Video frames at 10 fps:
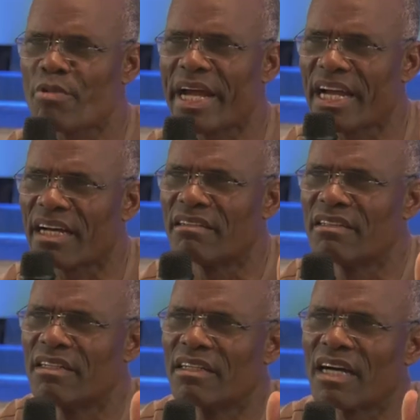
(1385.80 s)
way,
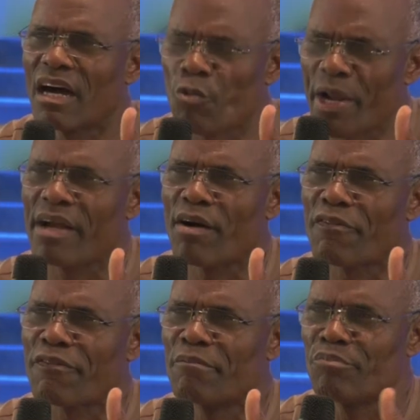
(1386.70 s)
a way
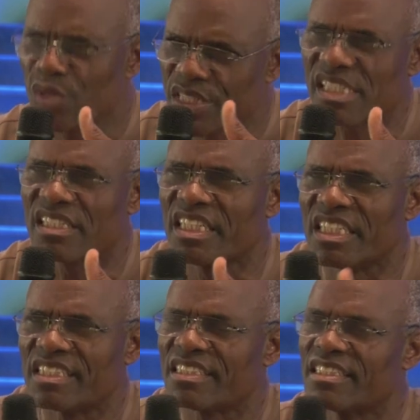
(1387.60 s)
of meeting
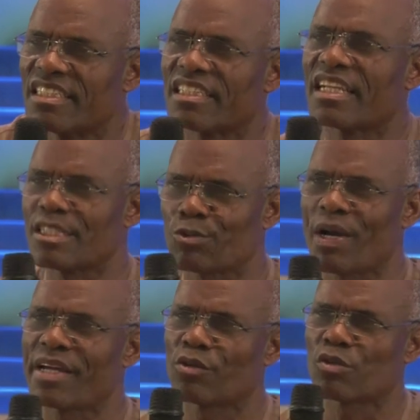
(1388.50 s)
needs. That's
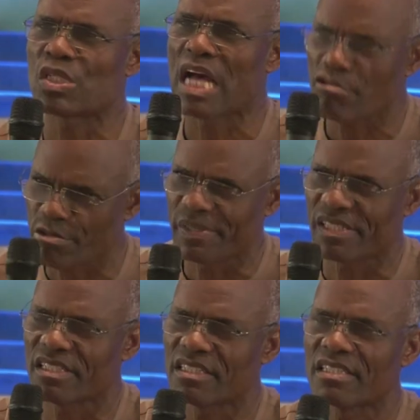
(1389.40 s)
why those house
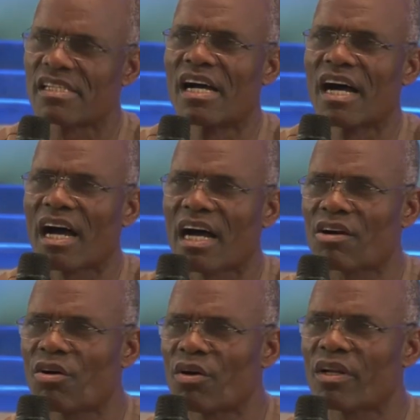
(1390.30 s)
meetings are
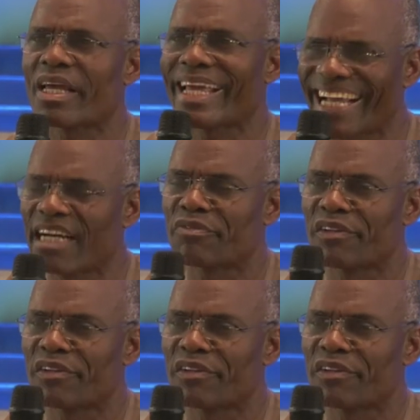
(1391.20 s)
called care